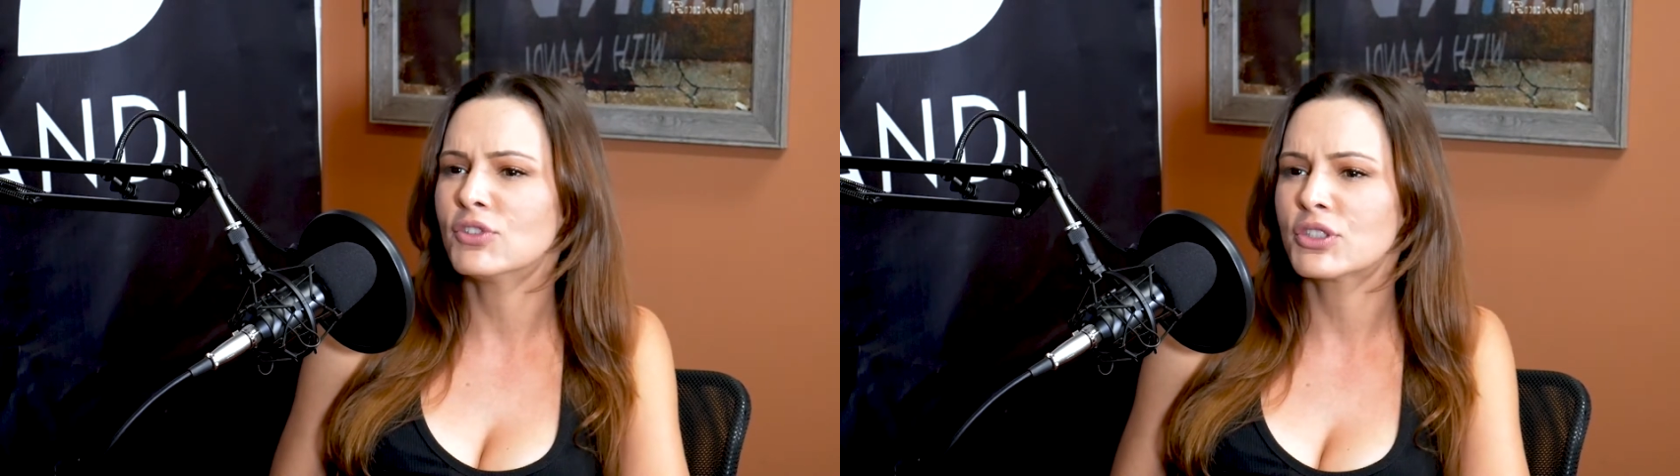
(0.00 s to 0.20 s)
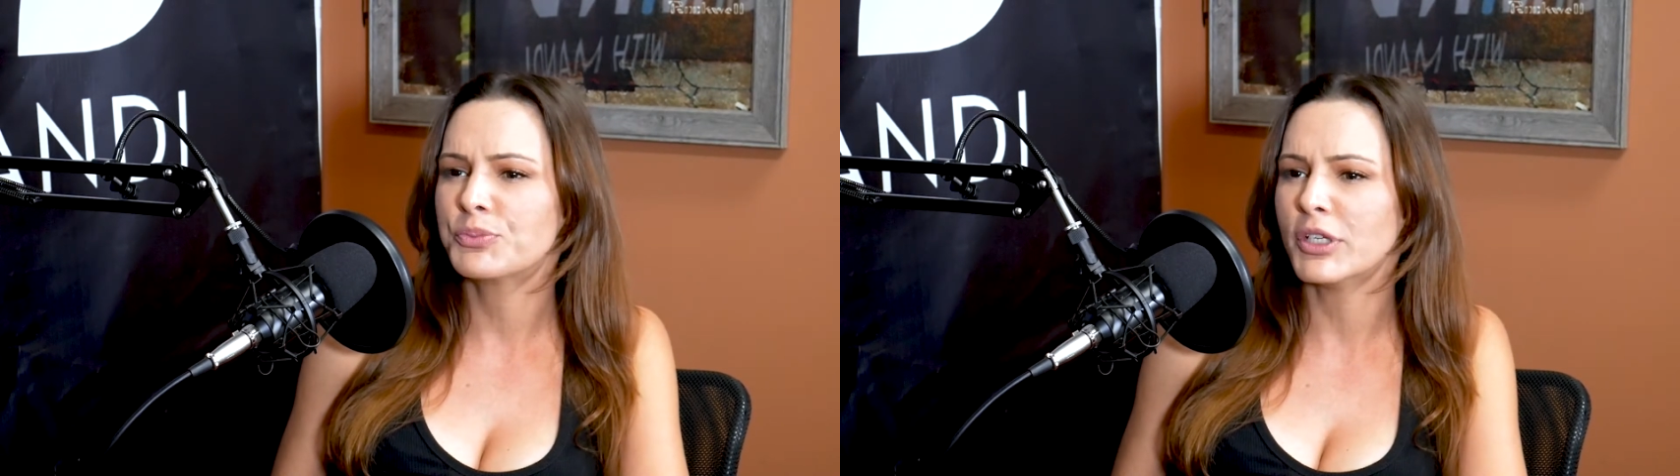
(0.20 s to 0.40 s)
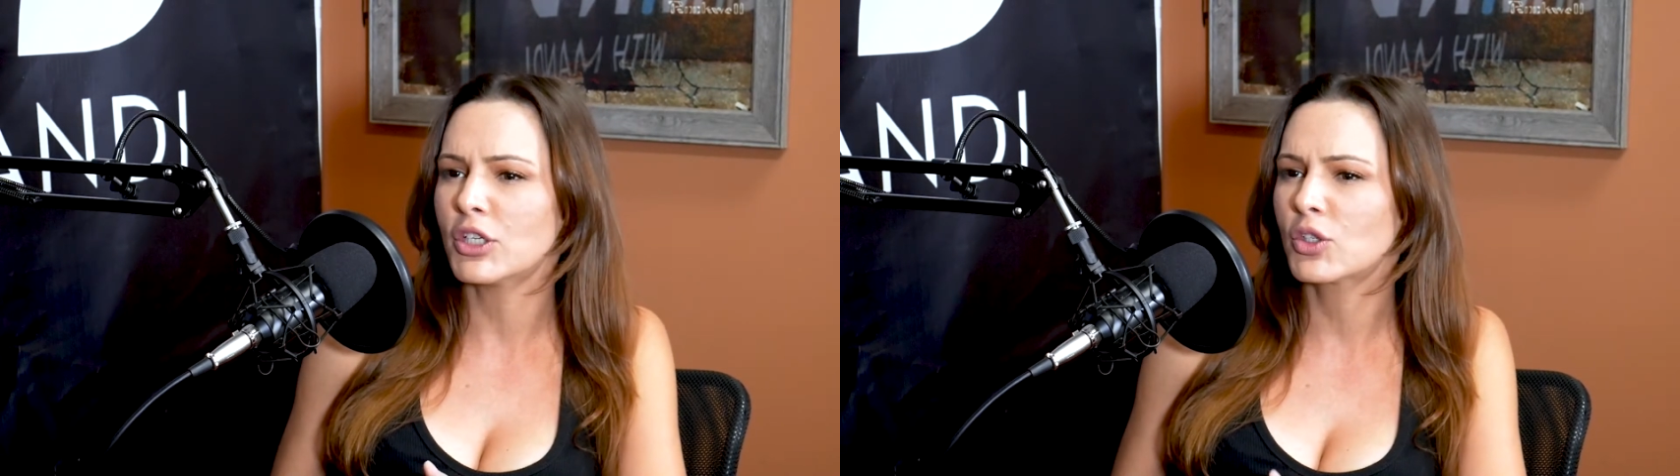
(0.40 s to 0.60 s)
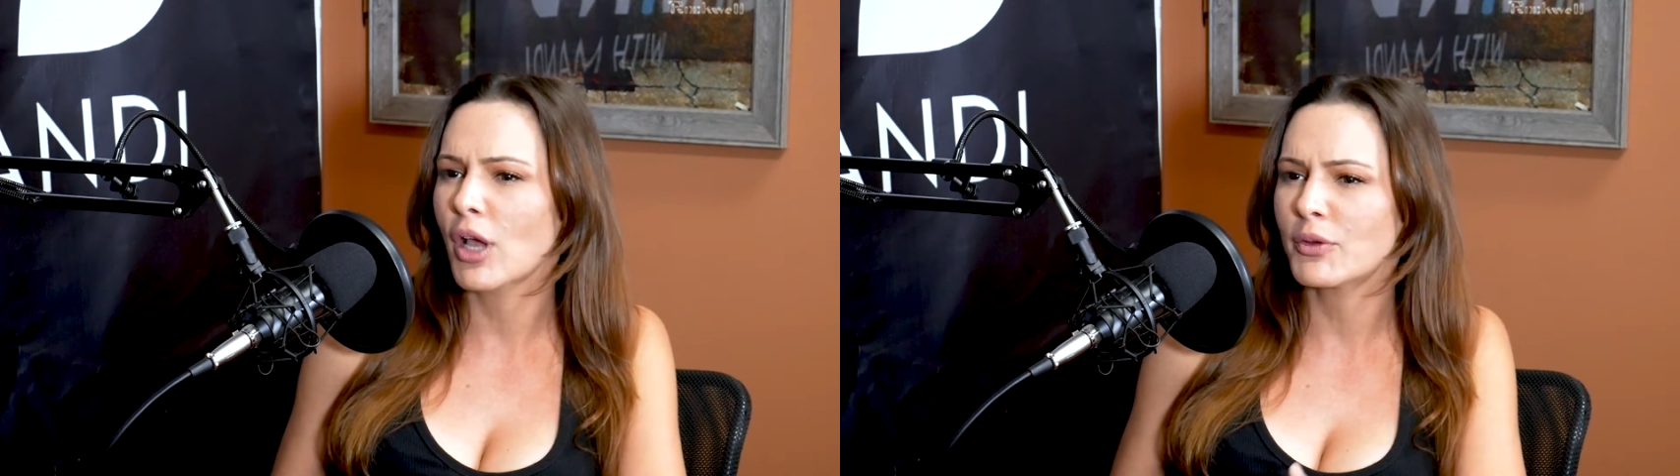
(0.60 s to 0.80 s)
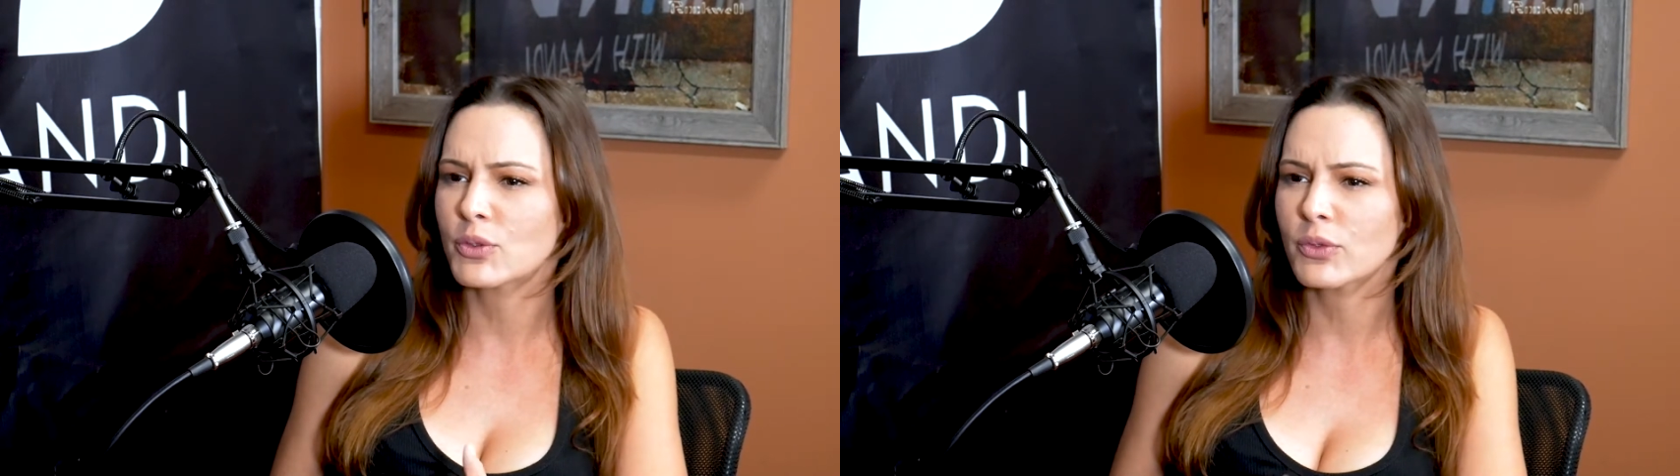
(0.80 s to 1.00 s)
just
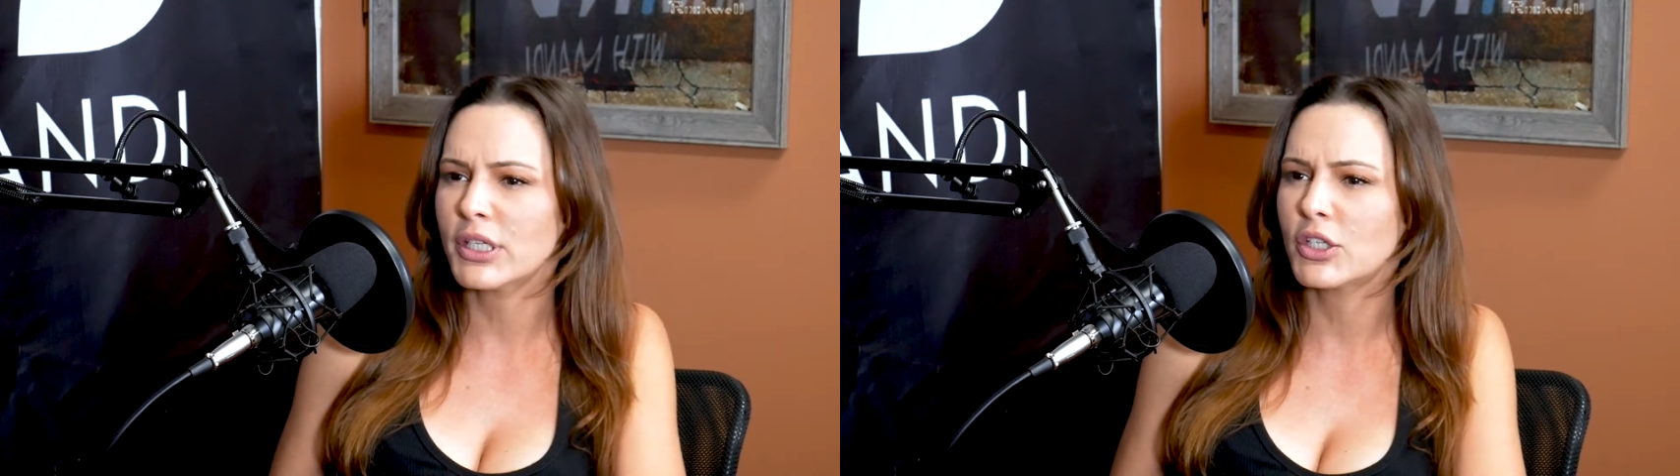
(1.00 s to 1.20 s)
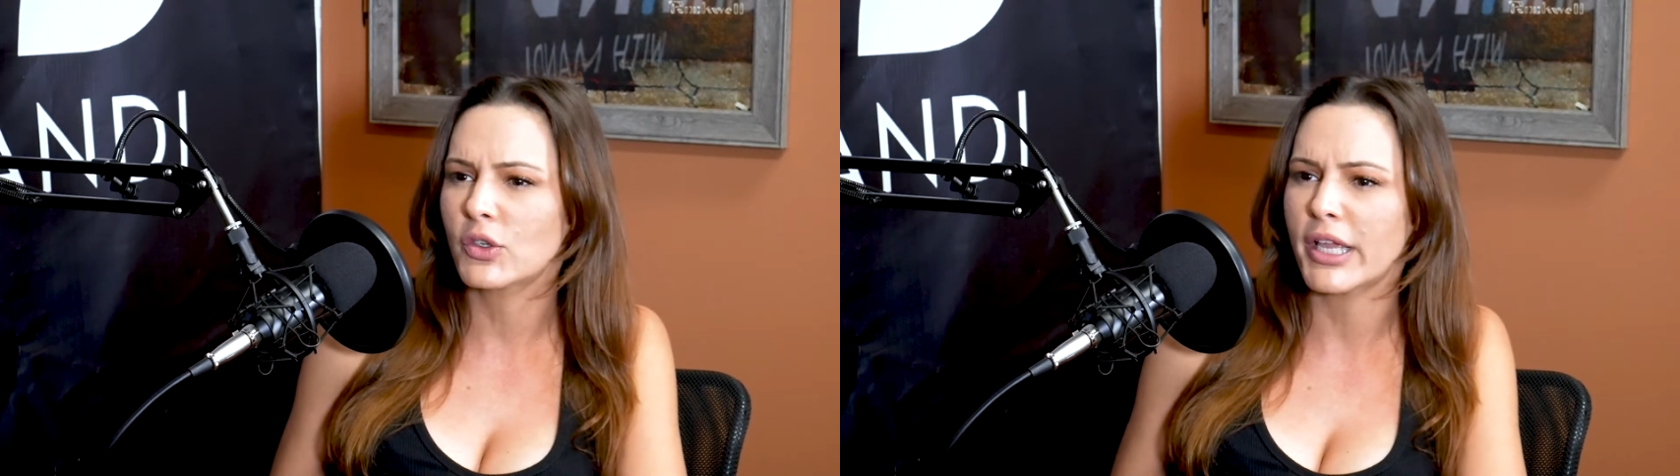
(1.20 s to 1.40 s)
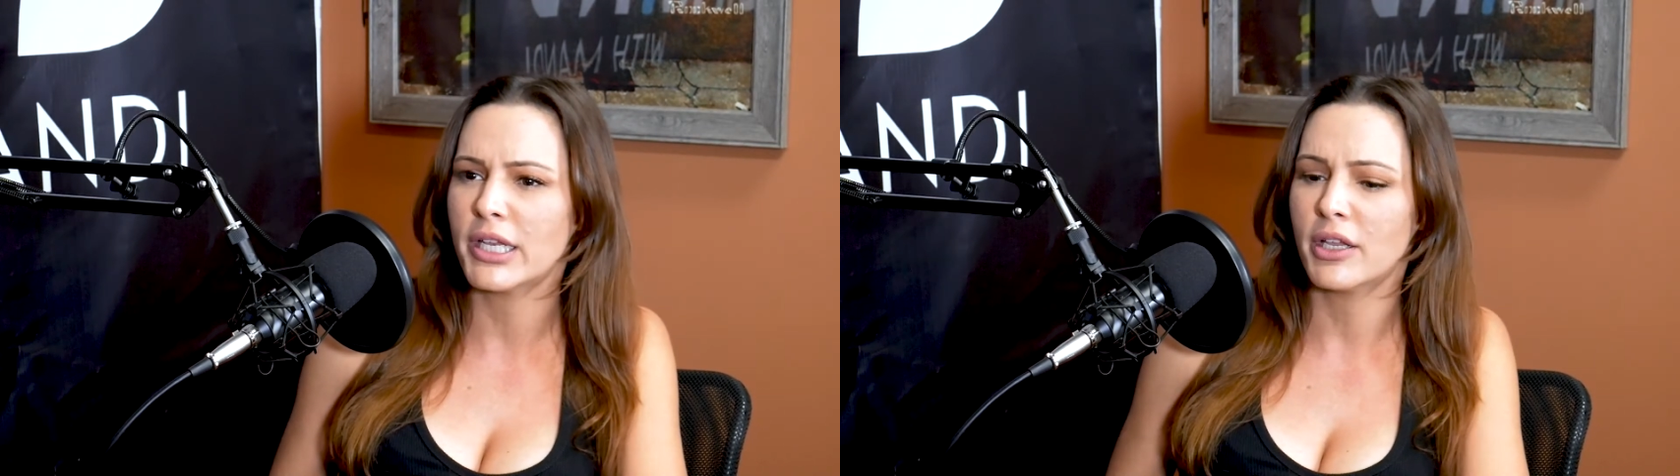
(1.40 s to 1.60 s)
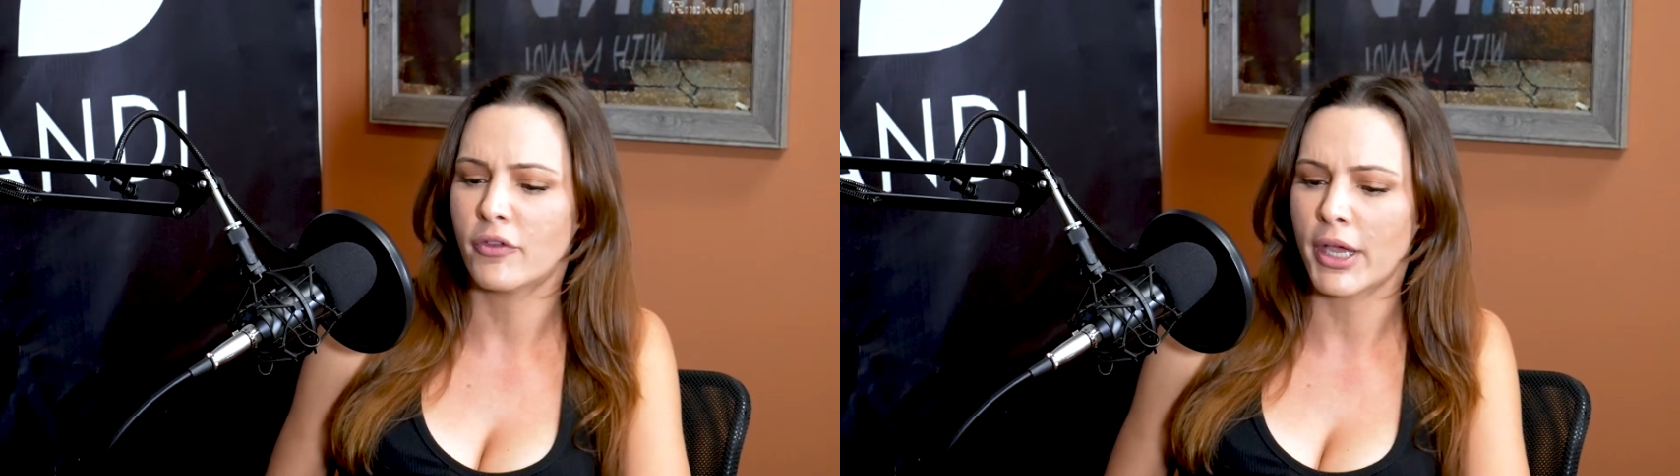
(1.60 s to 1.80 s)
I was really creative.